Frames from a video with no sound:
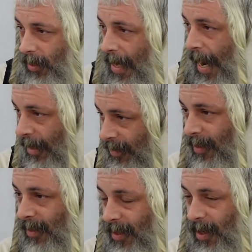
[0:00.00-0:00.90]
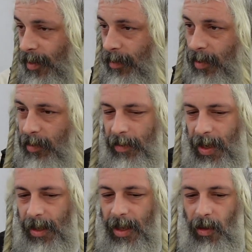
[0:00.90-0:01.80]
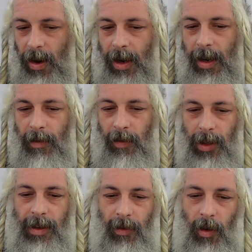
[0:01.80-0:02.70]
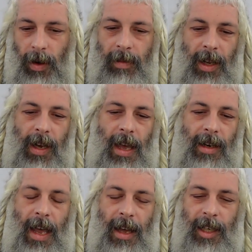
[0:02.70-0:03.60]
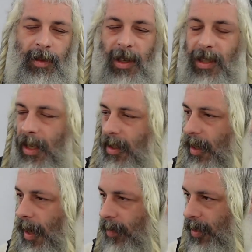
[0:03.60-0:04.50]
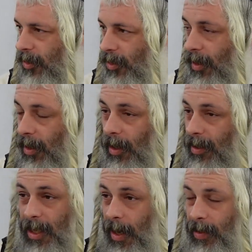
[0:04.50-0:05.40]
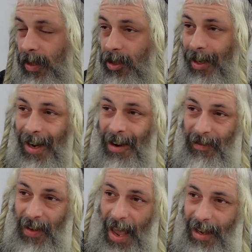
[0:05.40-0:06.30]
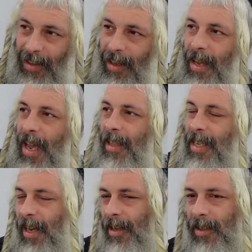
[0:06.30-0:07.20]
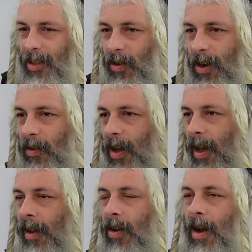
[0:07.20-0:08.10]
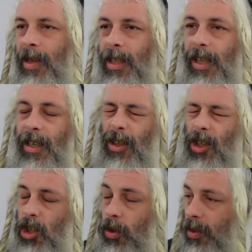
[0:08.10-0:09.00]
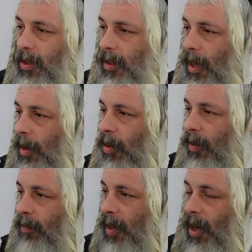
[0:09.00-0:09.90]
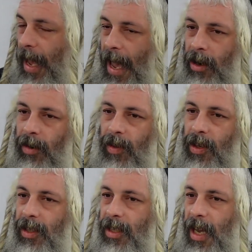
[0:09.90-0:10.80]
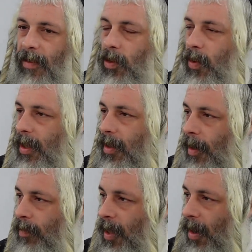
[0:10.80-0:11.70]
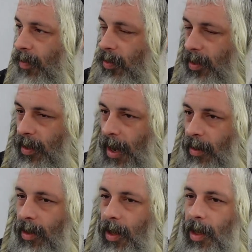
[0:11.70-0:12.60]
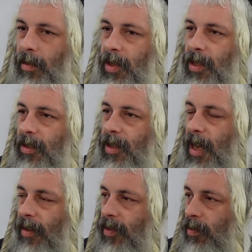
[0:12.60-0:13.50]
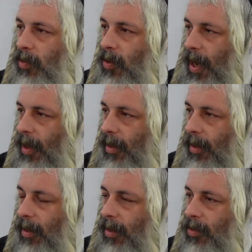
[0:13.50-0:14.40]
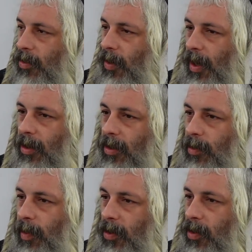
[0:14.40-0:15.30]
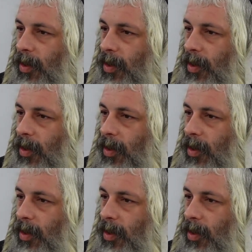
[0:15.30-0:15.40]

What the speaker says: He asked to see other people, meaning they were fully formed. They had not experienced any decomposition. And in fact, at the end of the story, Rabbi Eliezer shoos Rabbi Benah out of there. He says, I have to wake up the Avot now because they have to pray to HaKadosh Baruch Hu.